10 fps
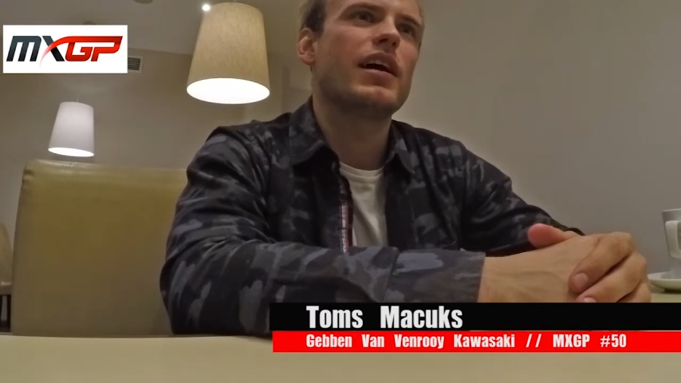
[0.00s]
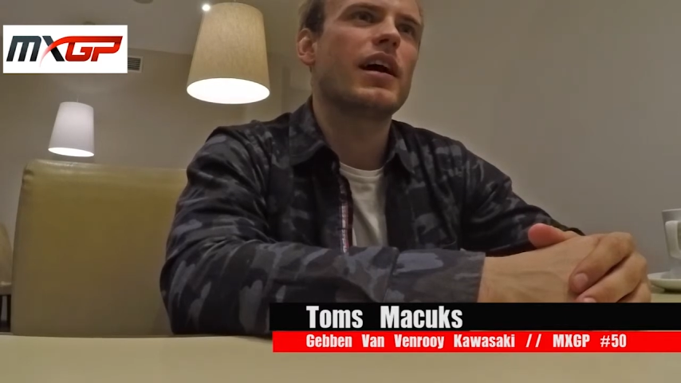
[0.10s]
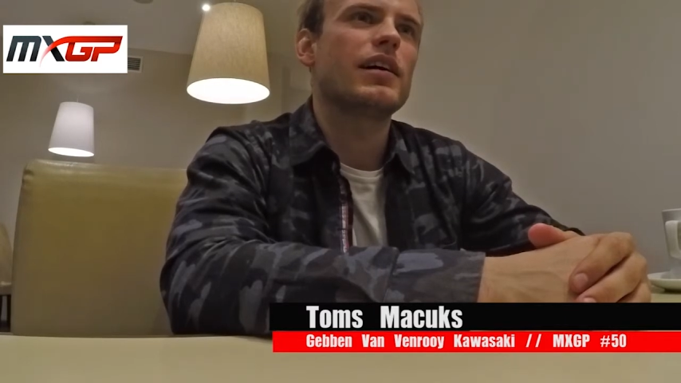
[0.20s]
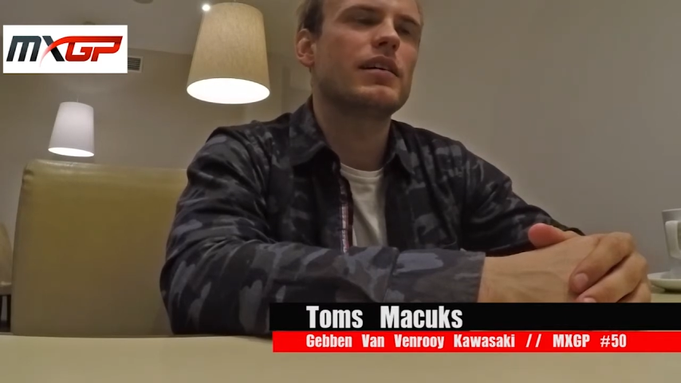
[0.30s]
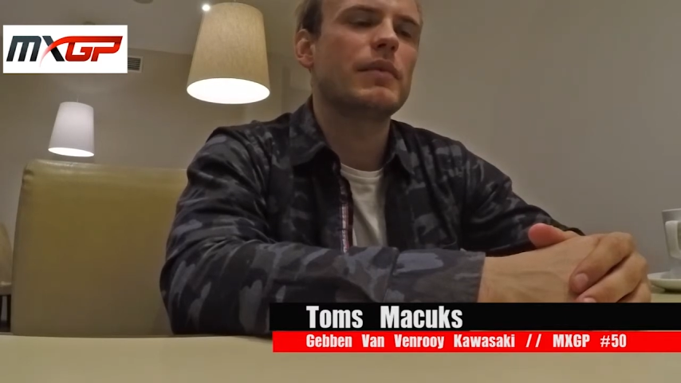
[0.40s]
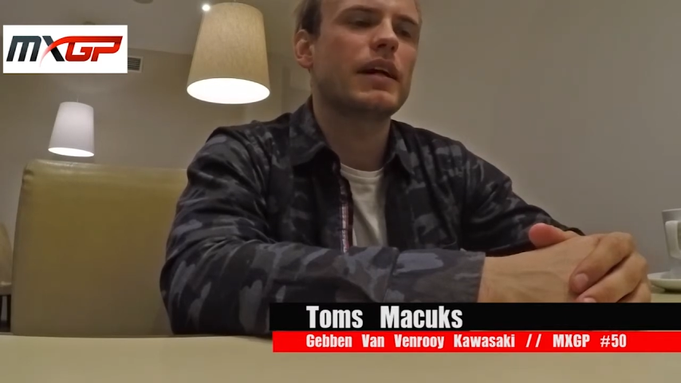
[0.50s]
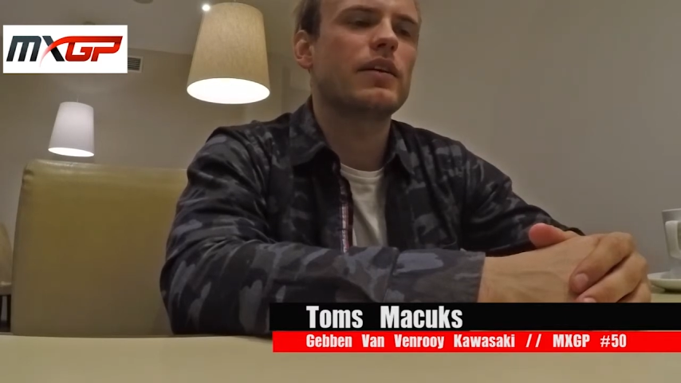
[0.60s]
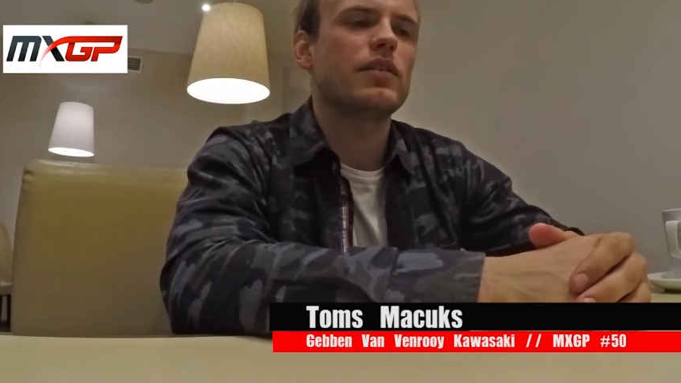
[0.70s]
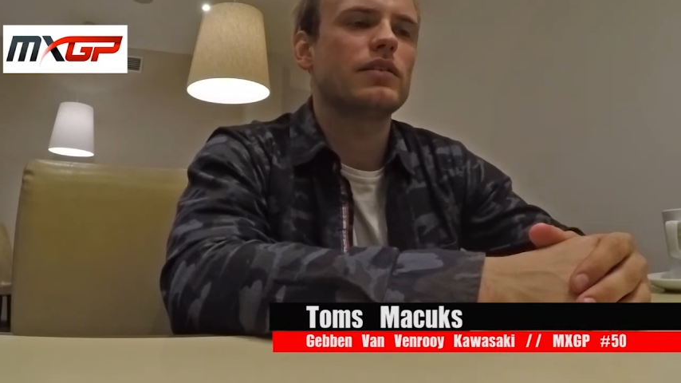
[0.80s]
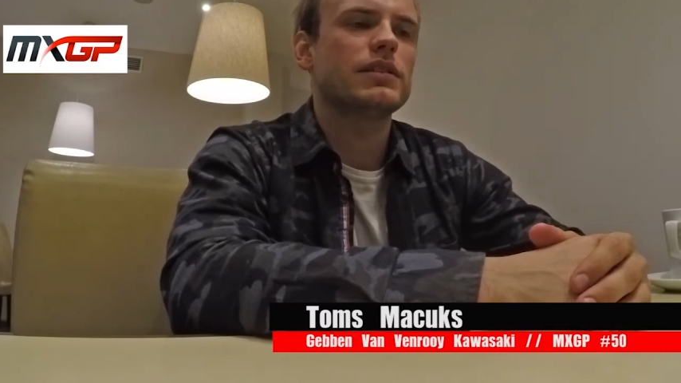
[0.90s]
Uh, my
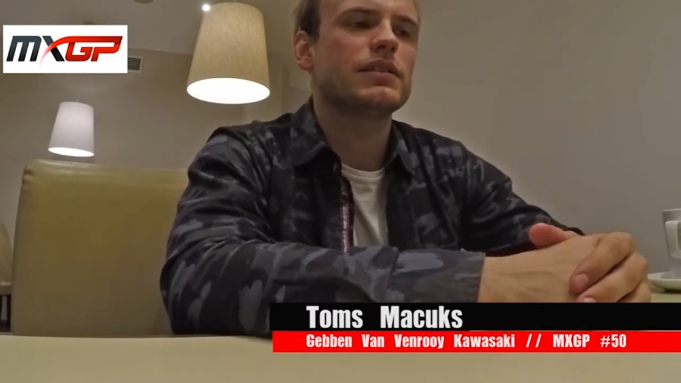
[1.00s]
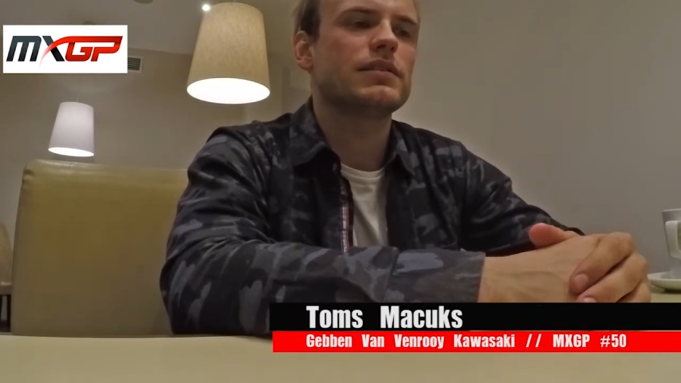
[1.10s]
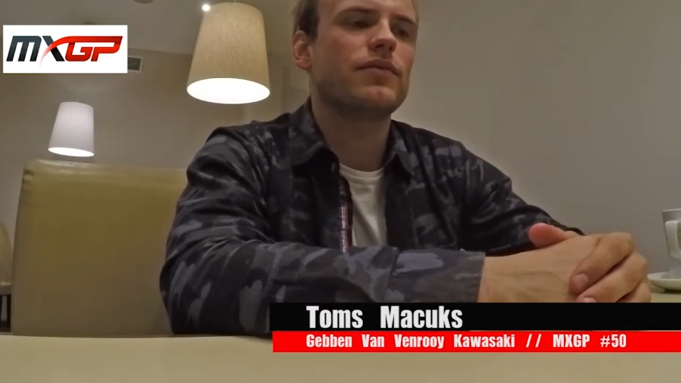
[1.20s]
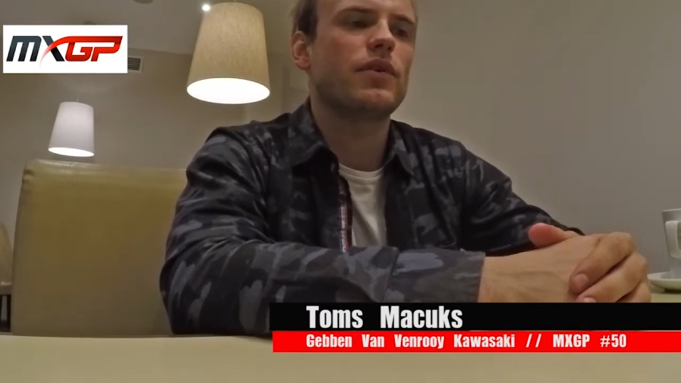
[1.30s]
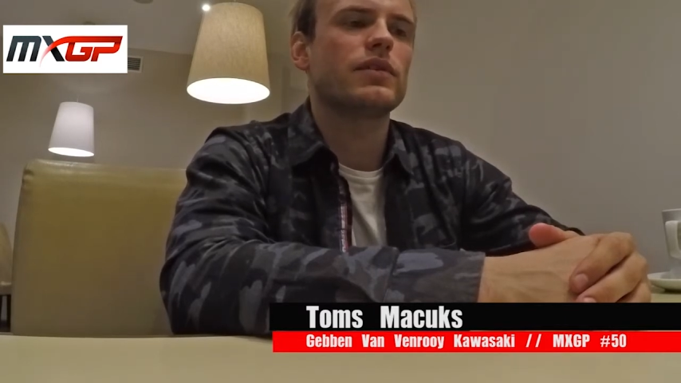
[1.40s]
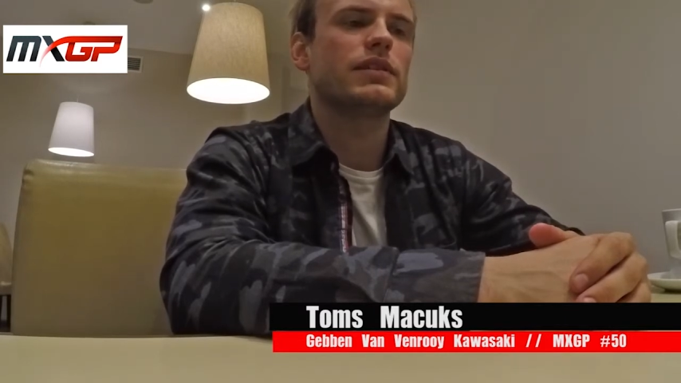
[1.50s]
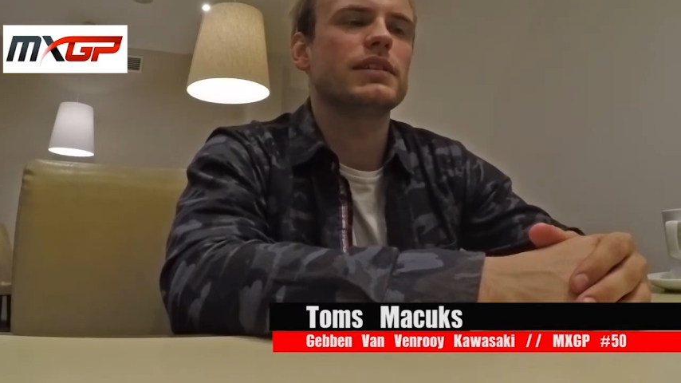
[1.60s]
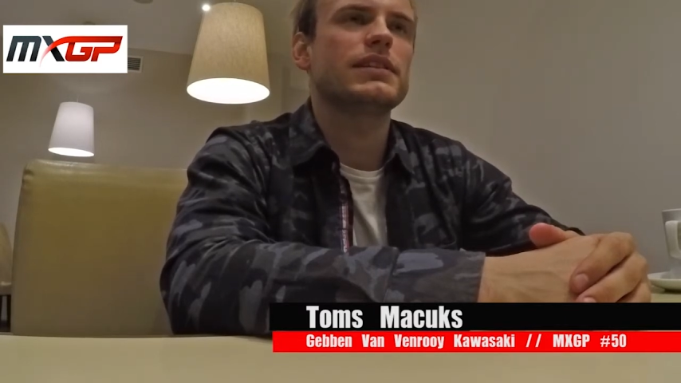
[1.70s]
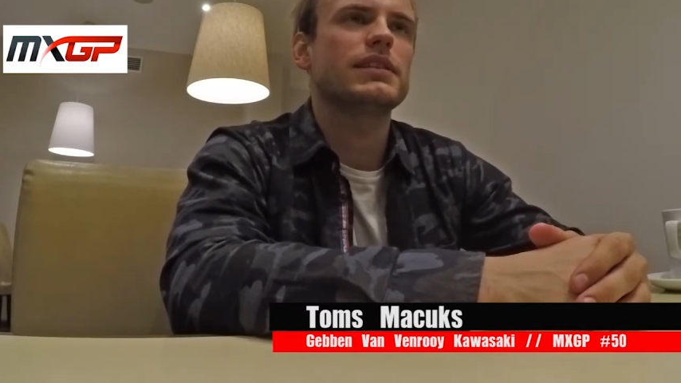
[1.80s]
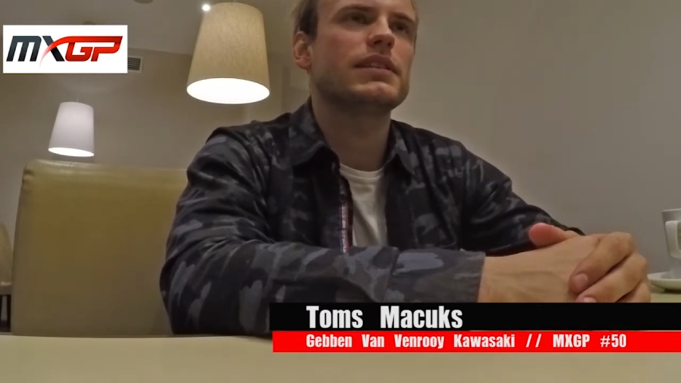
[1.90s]
goals for
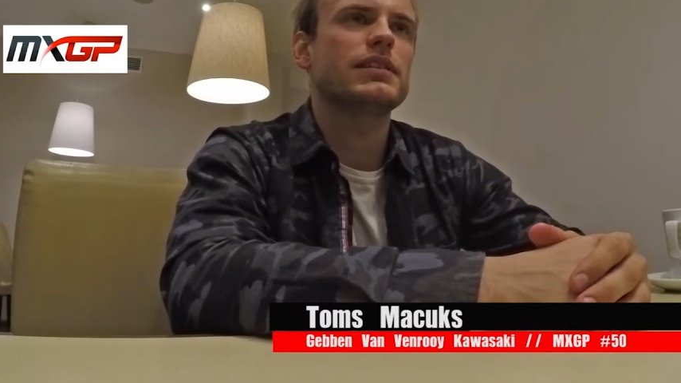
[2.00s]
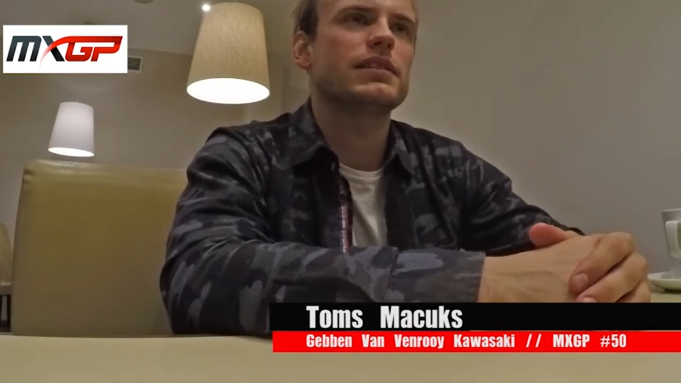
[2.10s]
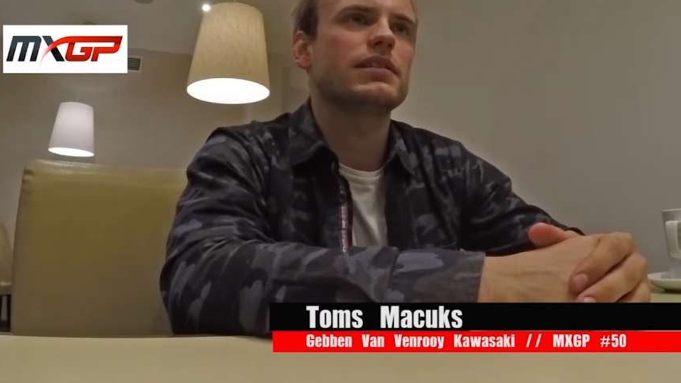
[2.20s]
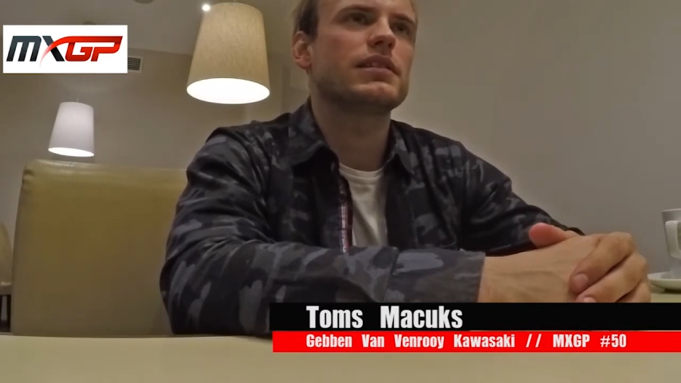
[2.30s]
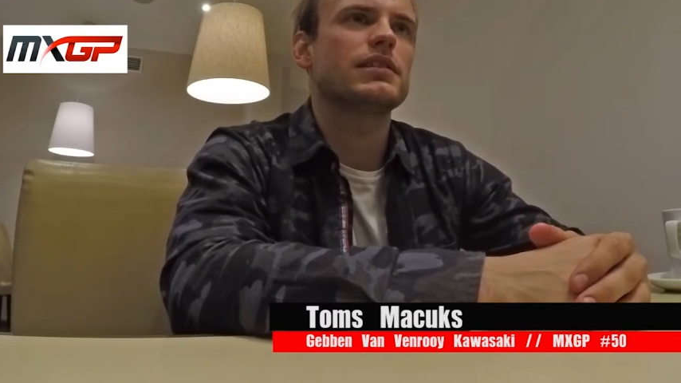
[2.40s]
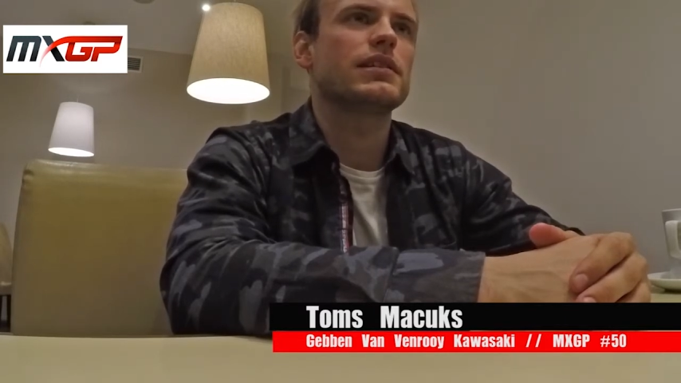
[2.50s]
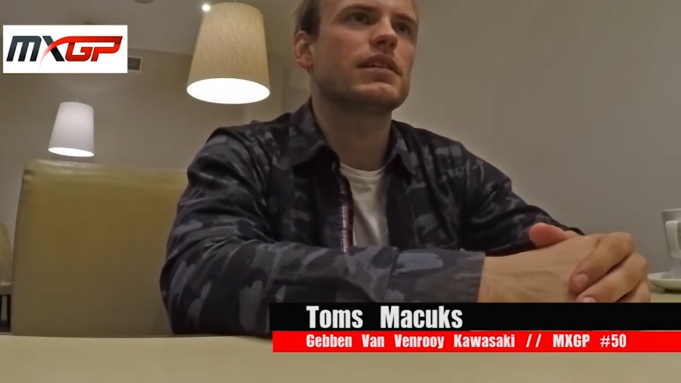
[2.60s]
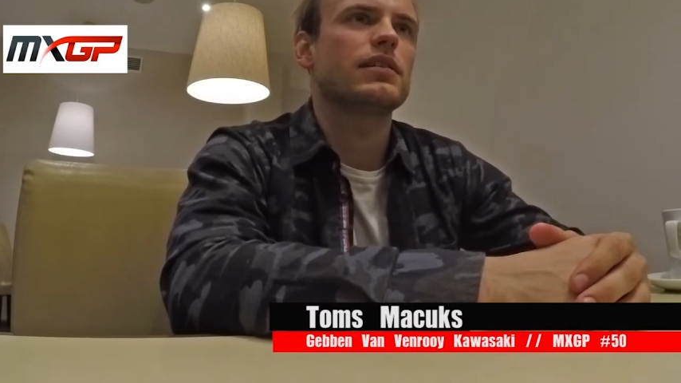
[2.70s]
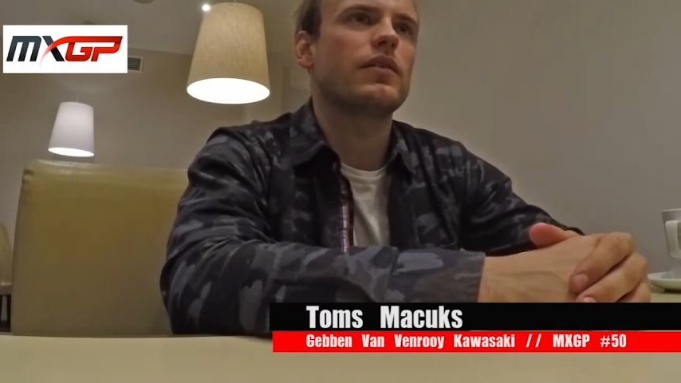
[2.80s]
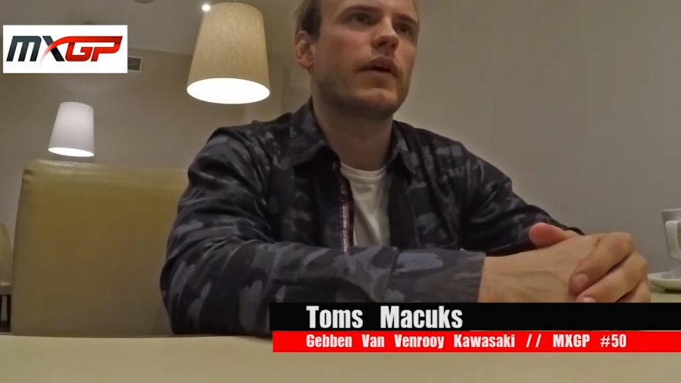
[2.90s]
this season is
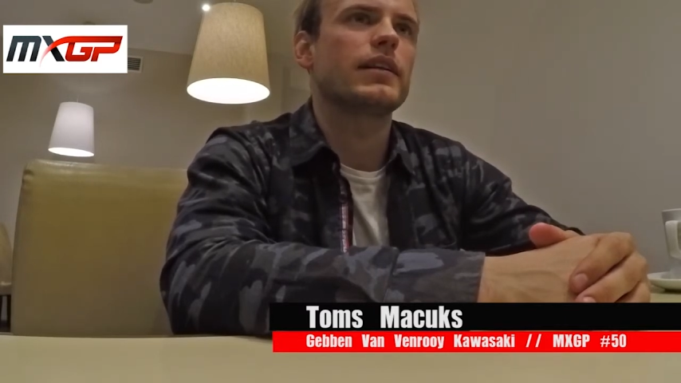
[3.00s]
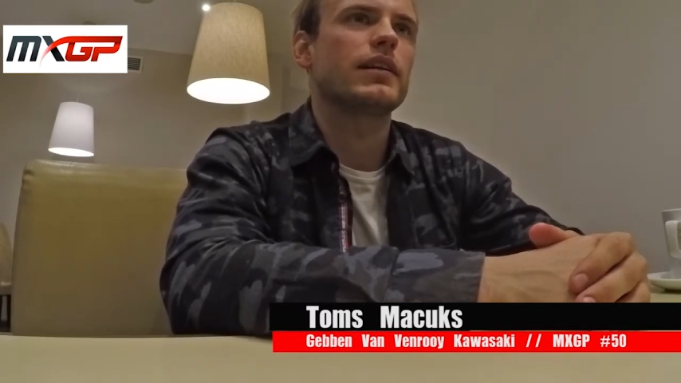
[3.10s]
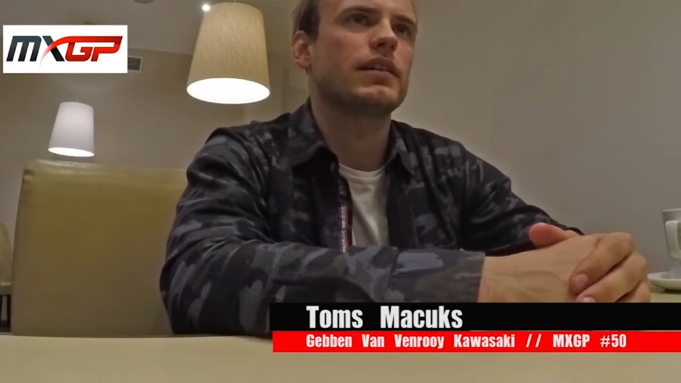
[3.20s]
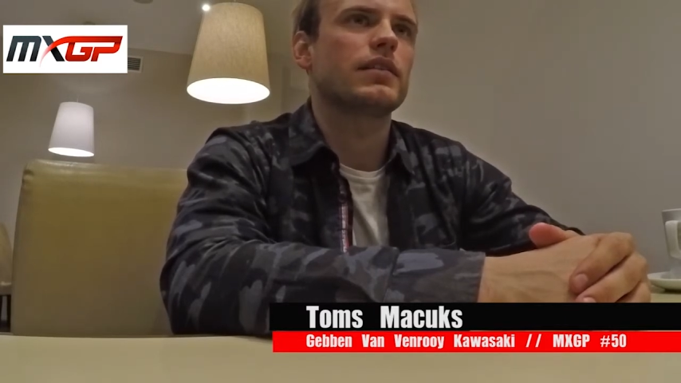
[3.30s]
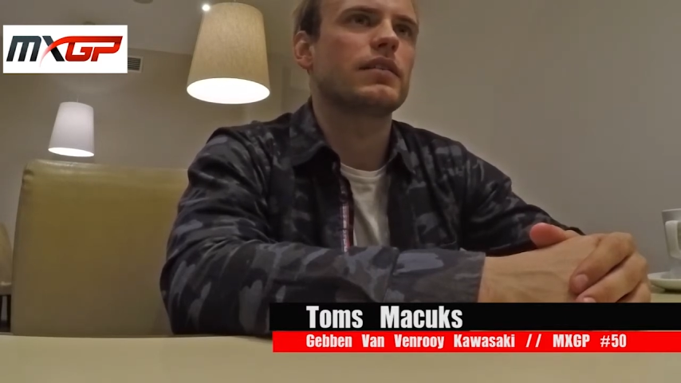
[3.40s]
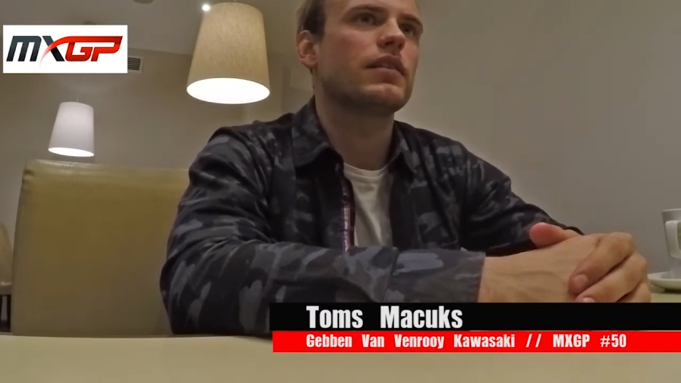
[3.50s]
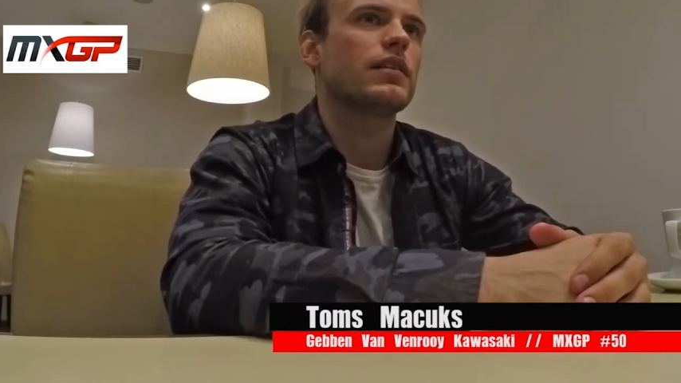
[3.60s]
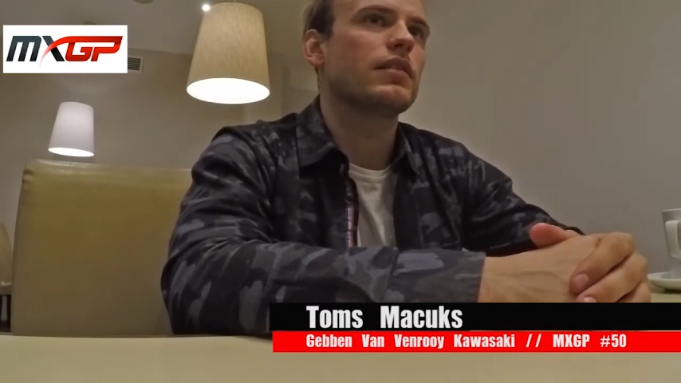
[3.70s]
uh, riding in